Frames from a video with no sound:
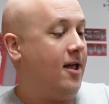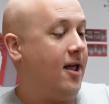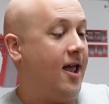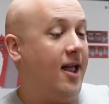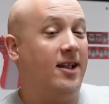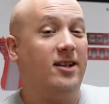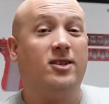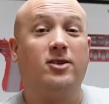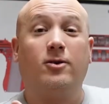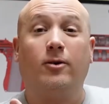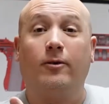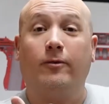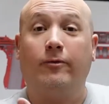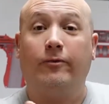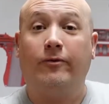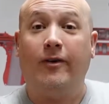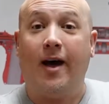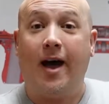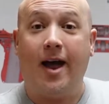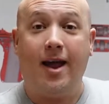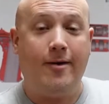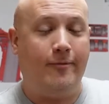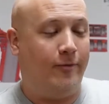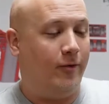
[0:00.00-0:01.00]
and
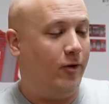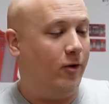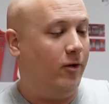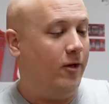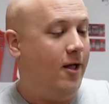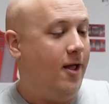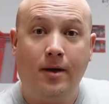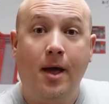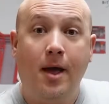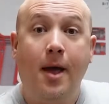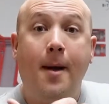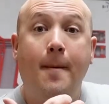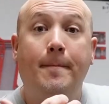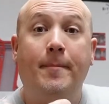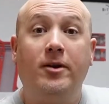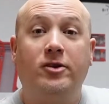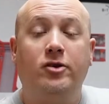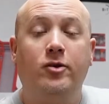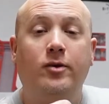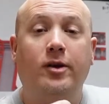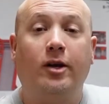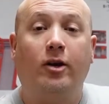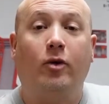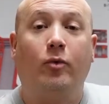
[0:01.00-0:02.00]
survival, but
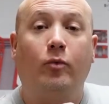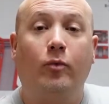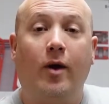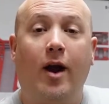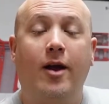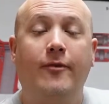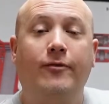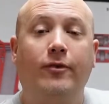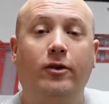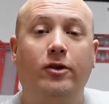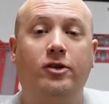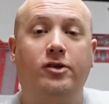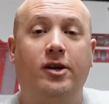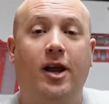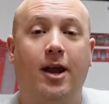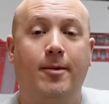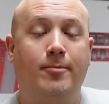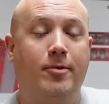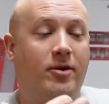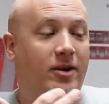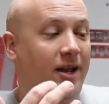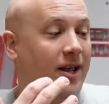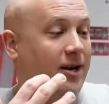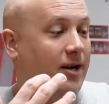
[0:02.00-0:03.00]
you get a rifle
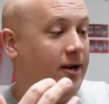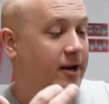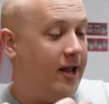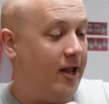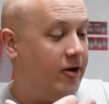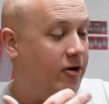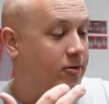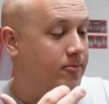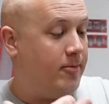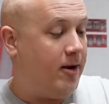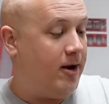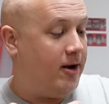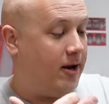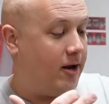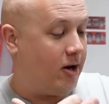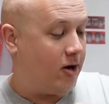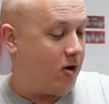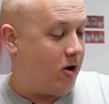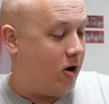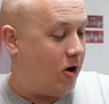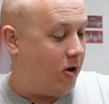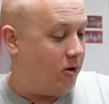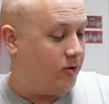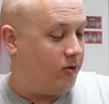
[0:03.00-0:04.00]
chambered in an intermediate
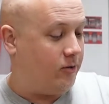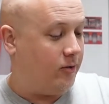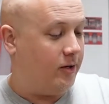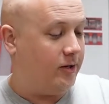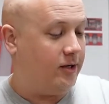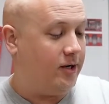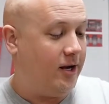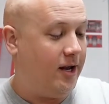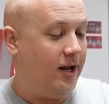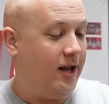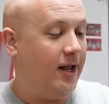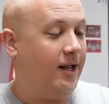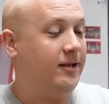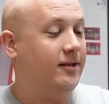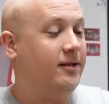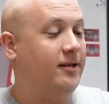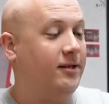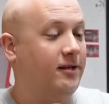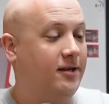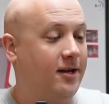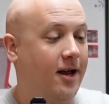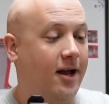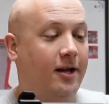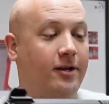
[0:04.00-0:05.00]
cartridge in
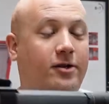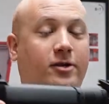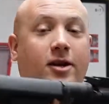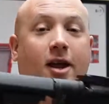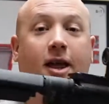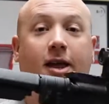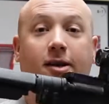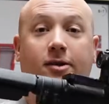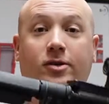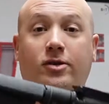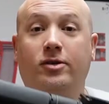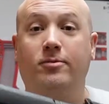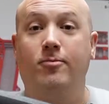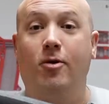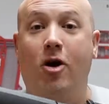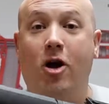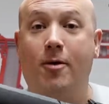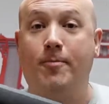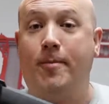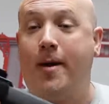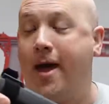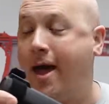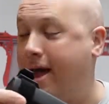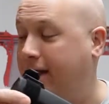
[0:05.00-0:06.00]
such a
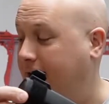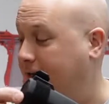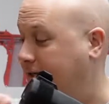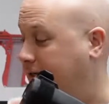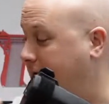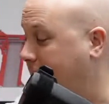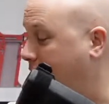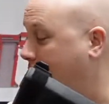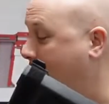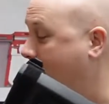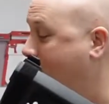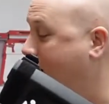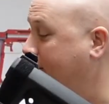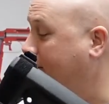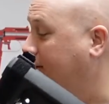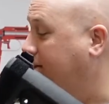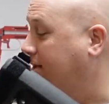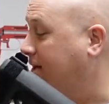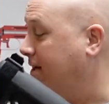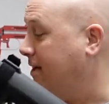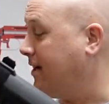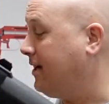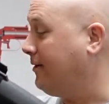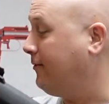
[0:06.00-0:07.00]
small package that
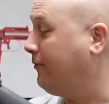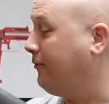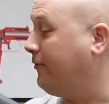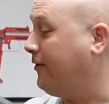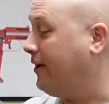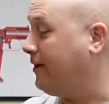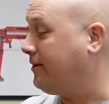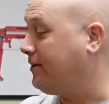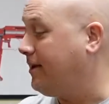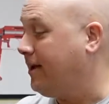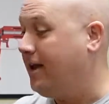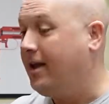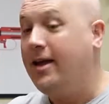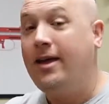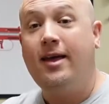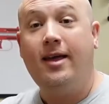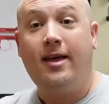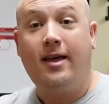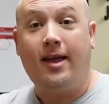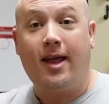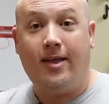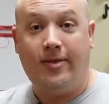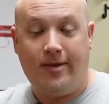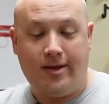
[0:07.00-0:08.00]
obviously can fit
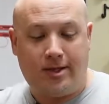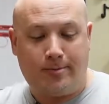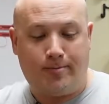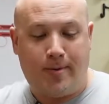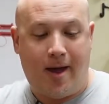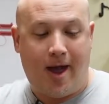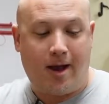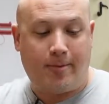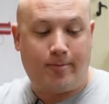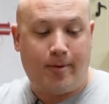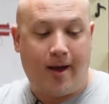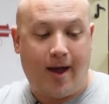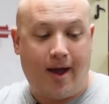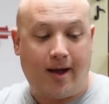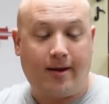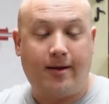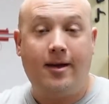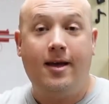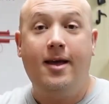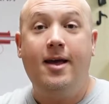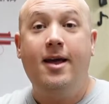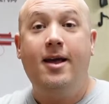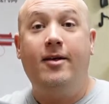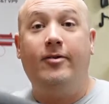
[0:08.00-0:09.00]
in this backpack.
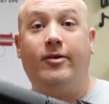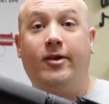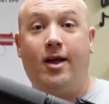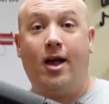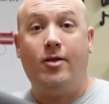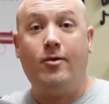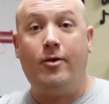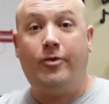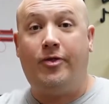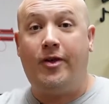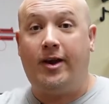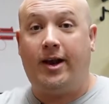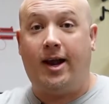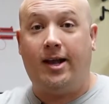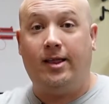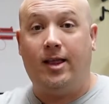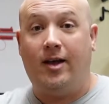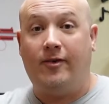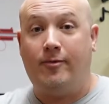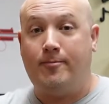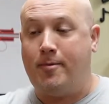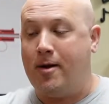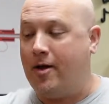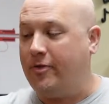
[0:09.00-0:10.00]
The other thing I
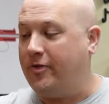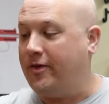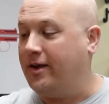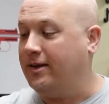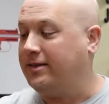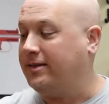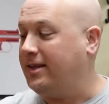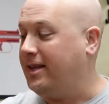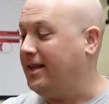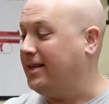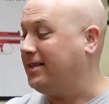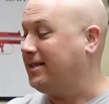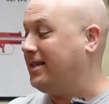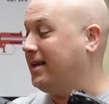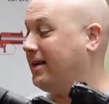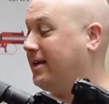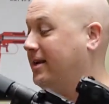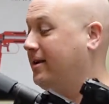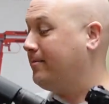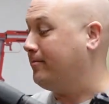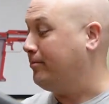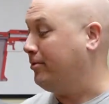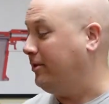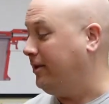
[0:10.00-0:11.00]
love about this is the
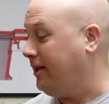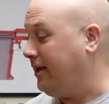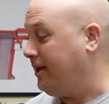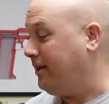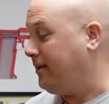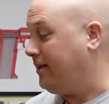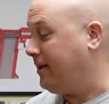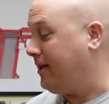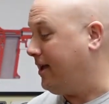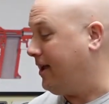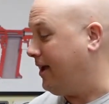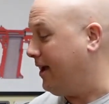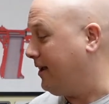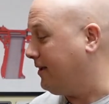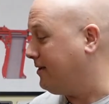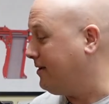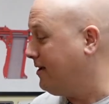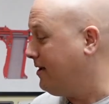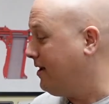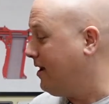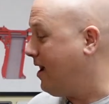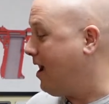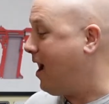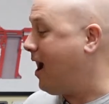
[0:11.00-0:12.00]
complete kit.
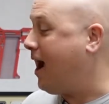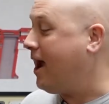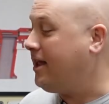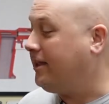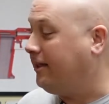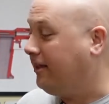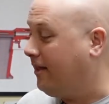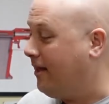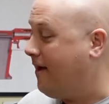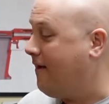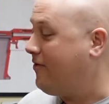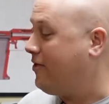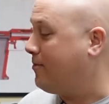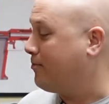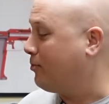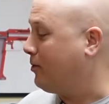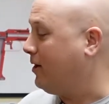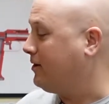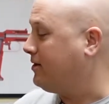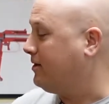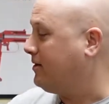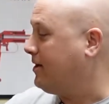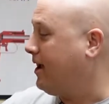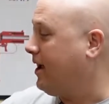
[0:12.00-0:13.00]
I love the
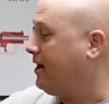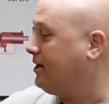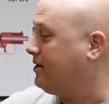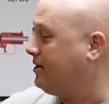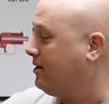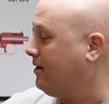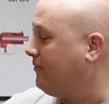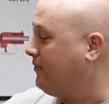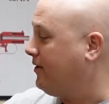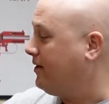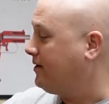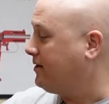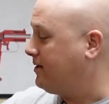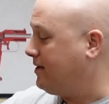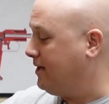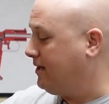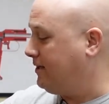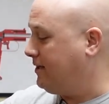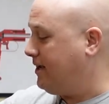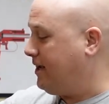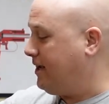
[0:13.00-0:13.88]
presentation of this. This